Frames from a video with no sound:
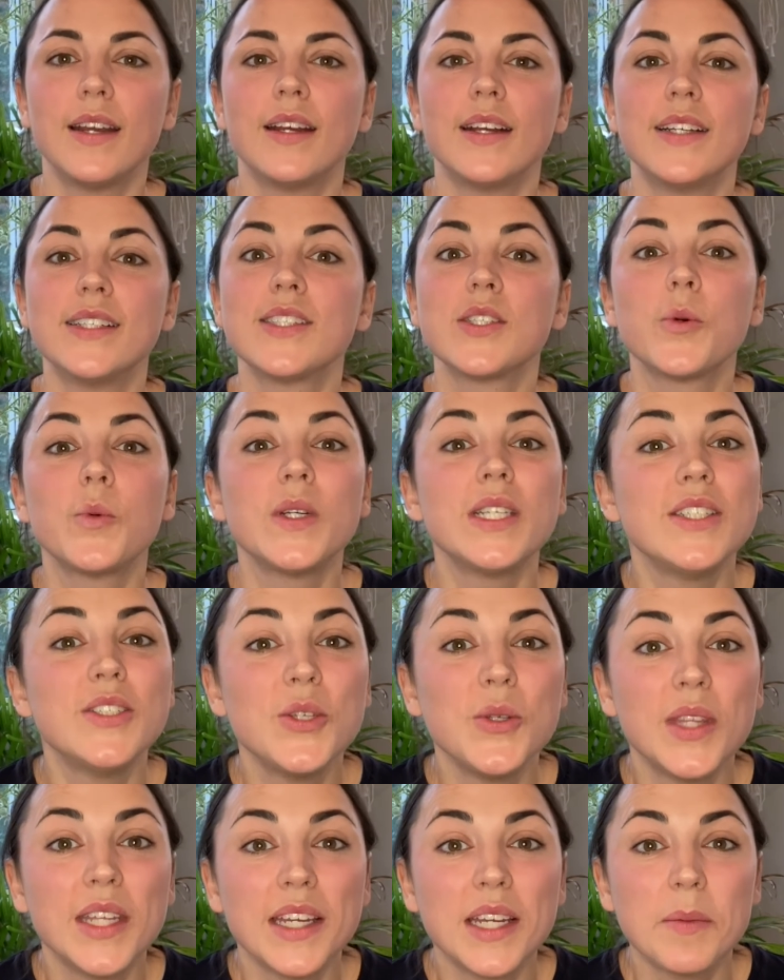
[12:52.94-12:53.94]
So what did
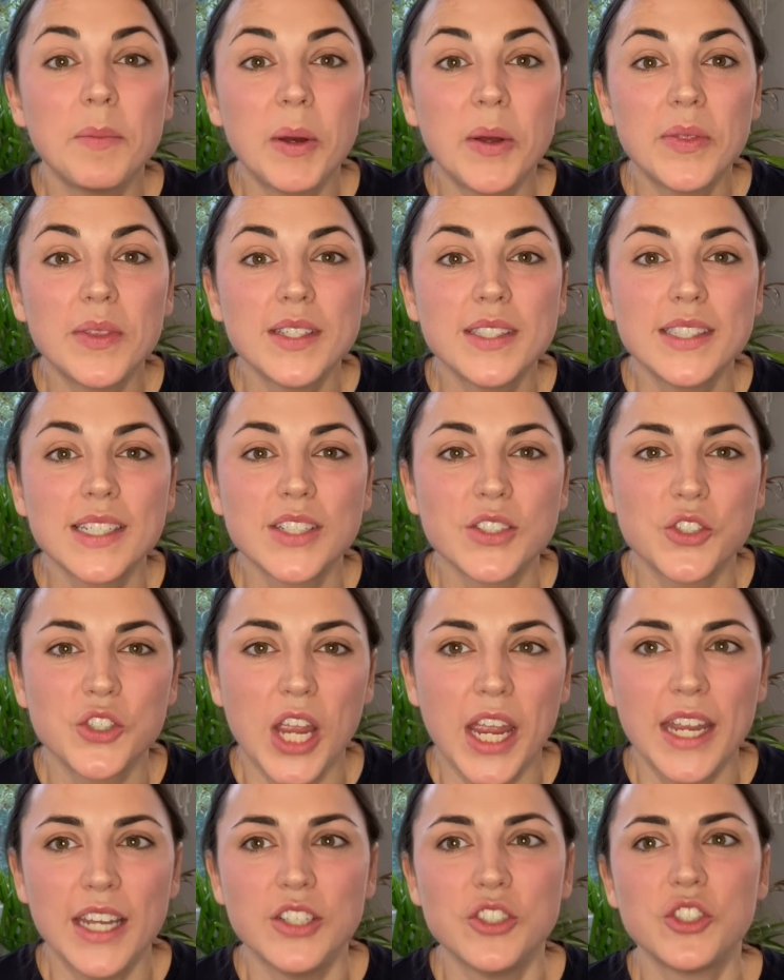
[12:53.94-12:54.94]
you think about this
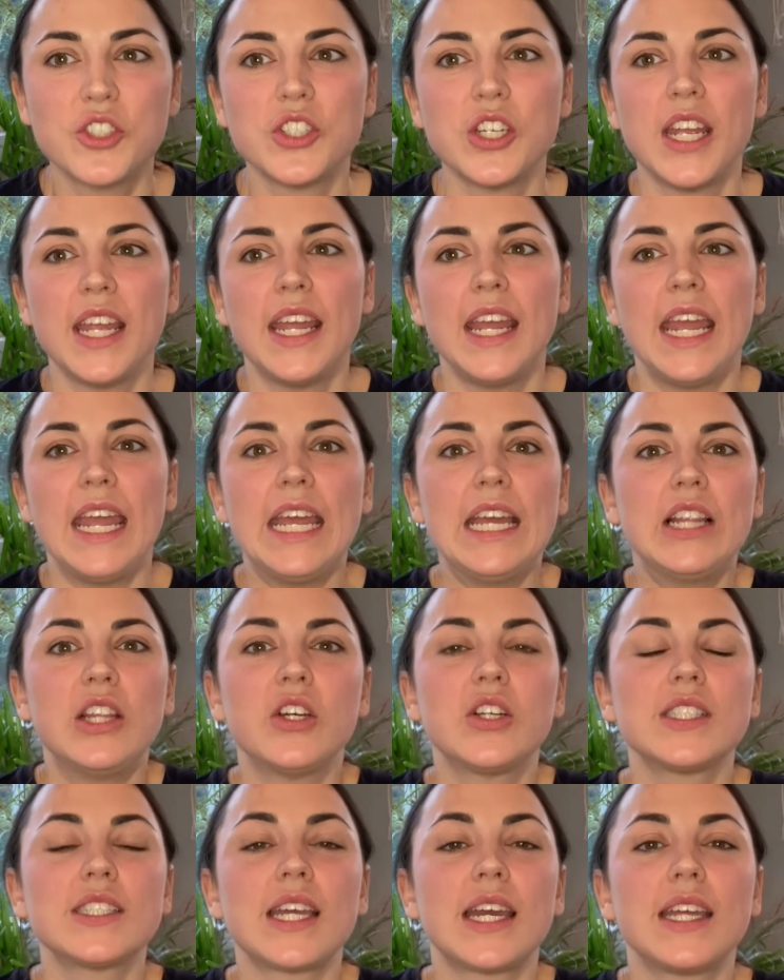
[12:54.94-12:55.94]
exchange? It
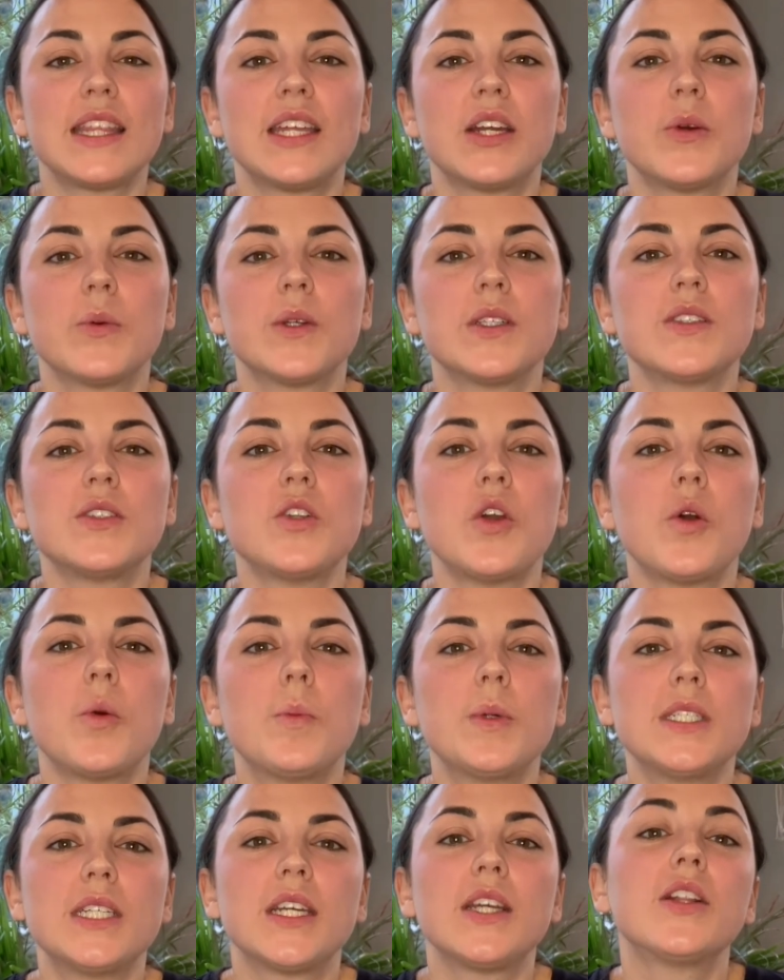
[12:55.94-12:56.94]
looks like there was no
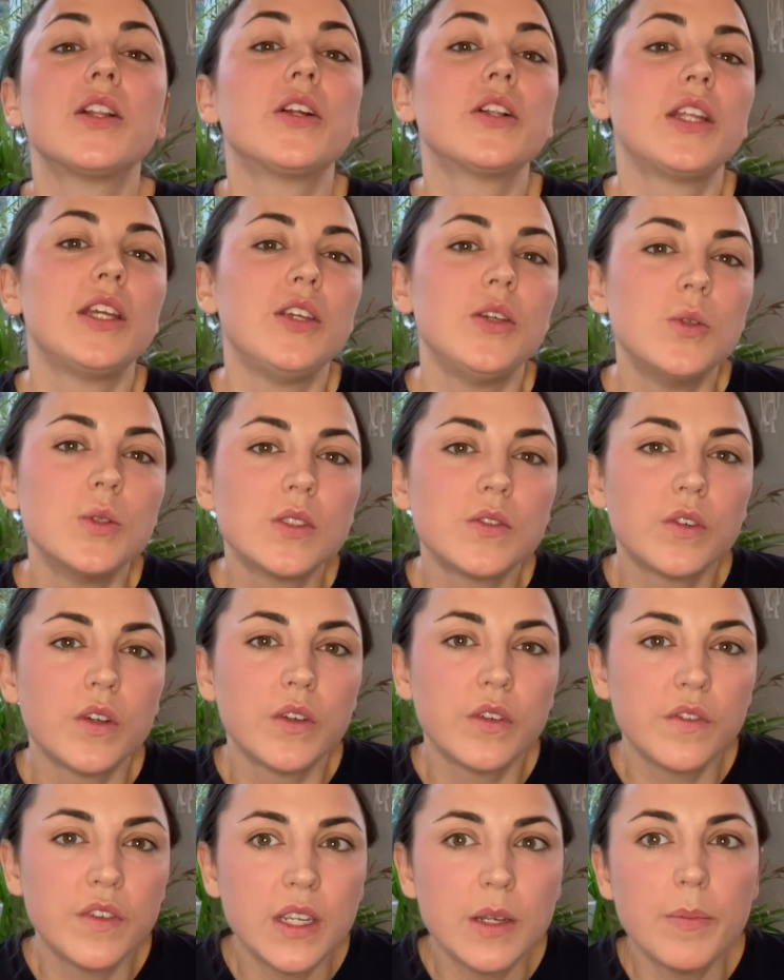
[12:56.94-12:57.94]
particularly useful
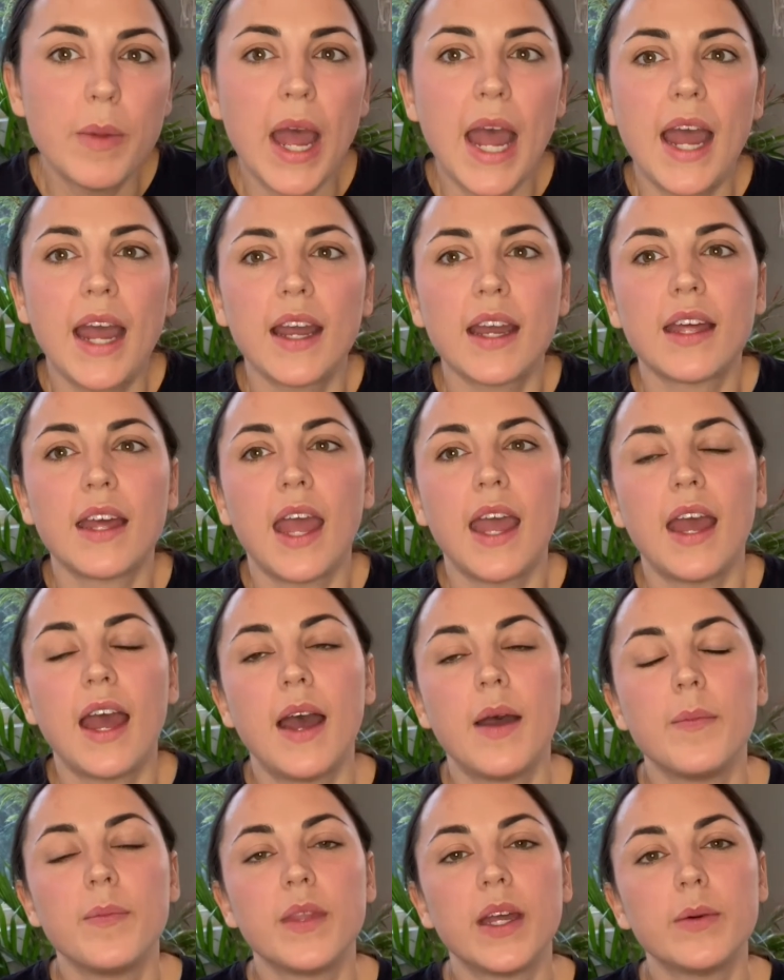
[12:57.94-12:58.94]
feedback
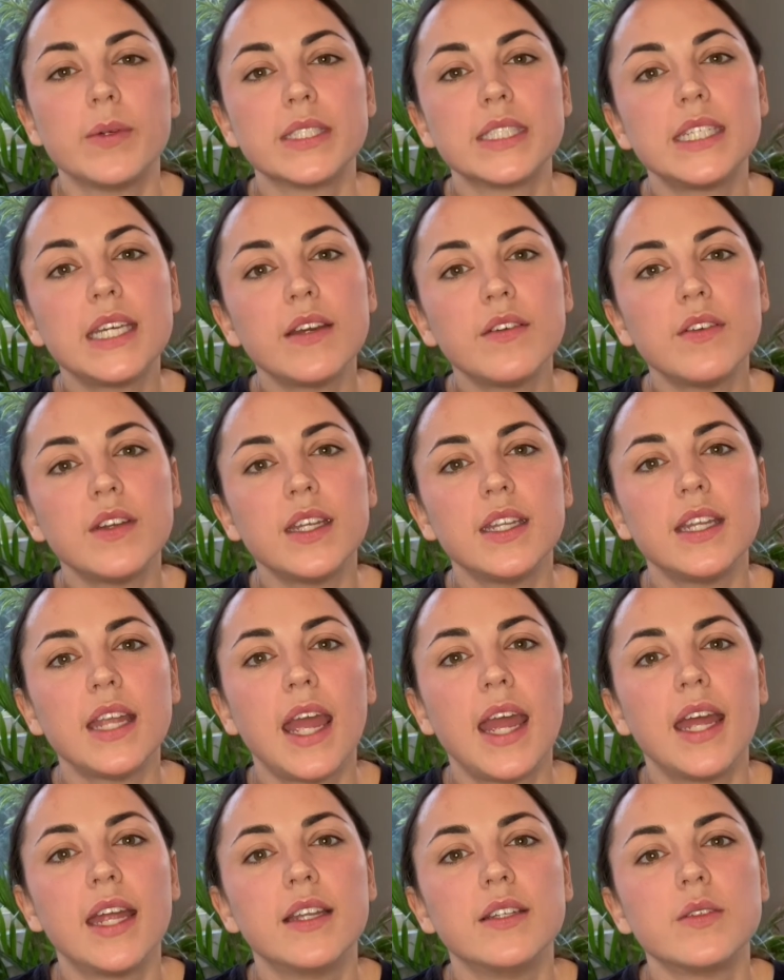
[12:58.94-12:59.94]
that was given,
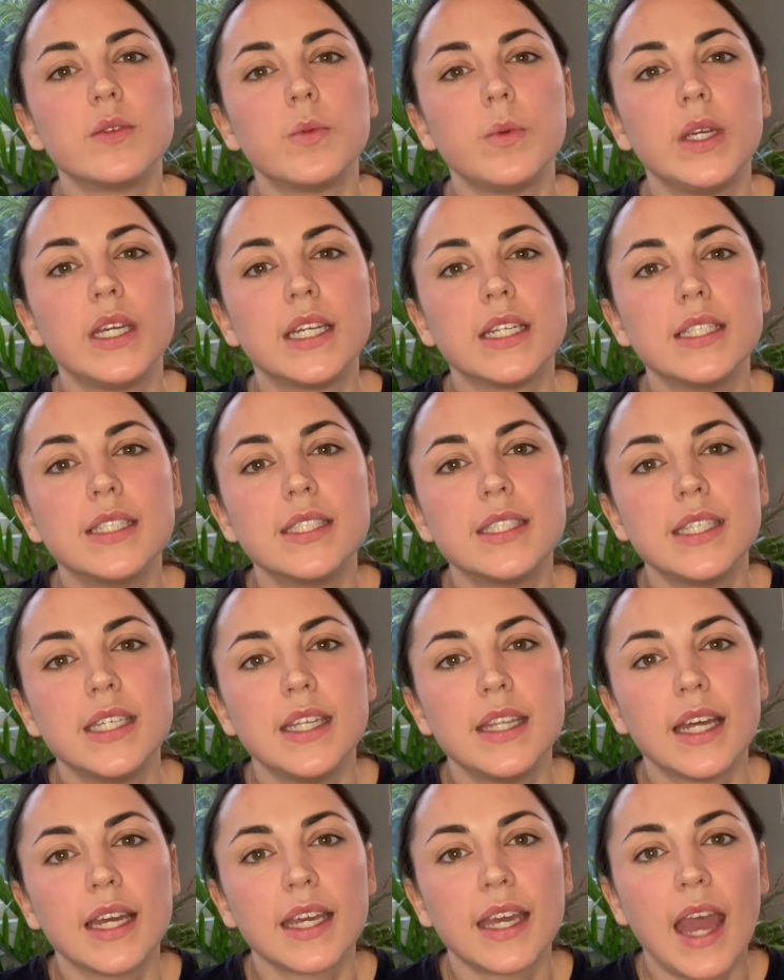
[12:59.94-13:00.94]
and we can
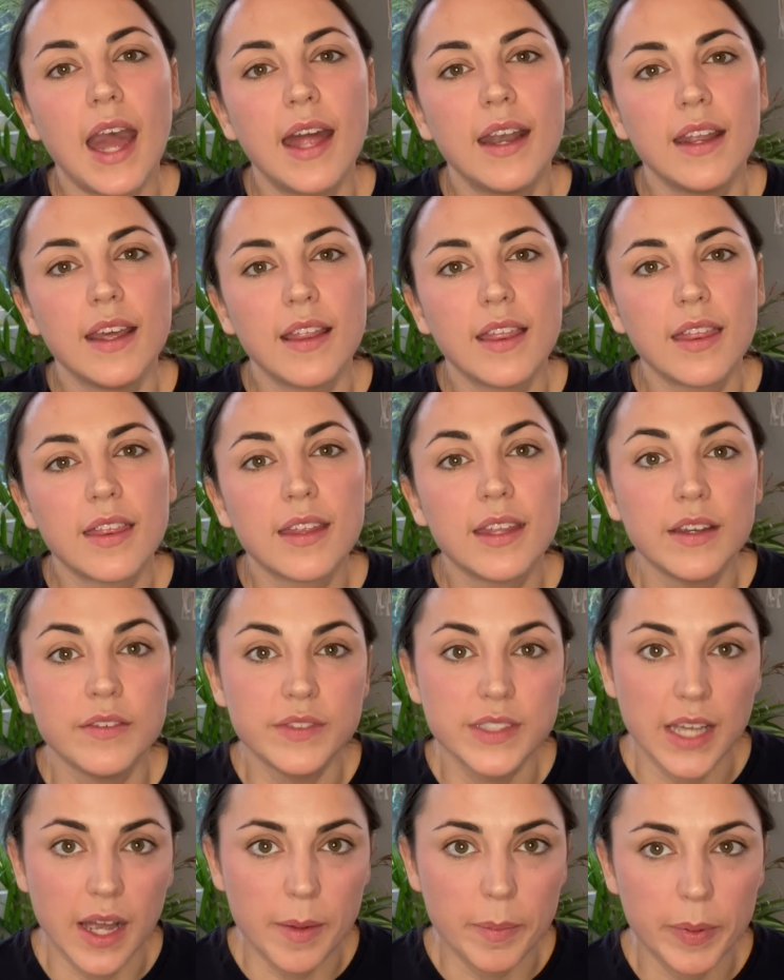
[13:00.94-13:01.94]
see that Kenneth
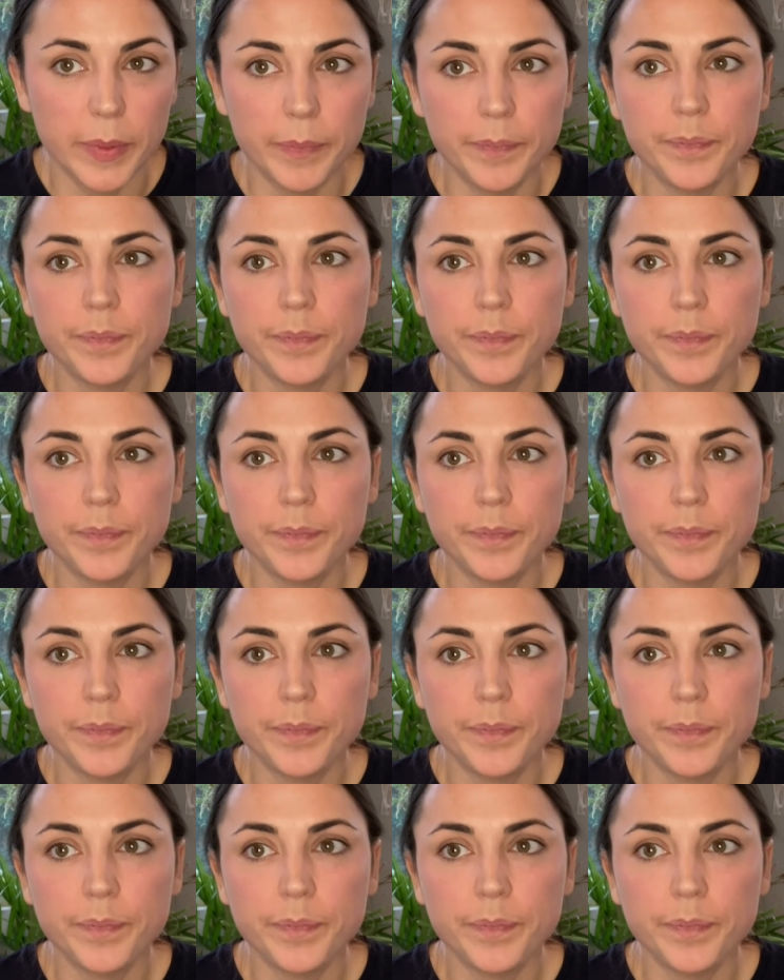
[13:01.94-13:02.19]
gives up.